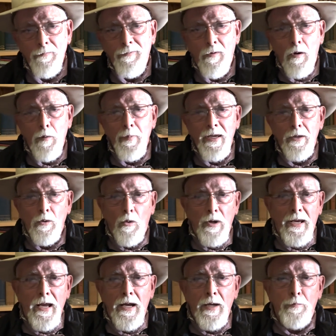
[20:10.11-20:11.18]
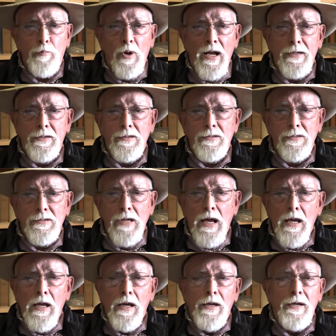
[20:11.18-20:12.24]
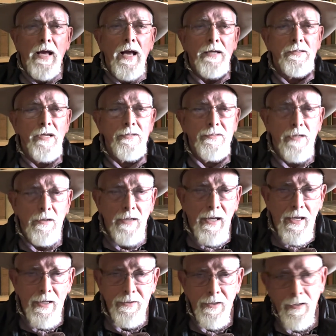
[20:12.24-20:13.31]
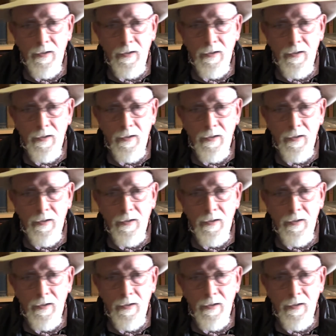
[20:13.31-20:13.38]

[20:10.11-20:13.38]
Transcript: farming and organic practices and access to land and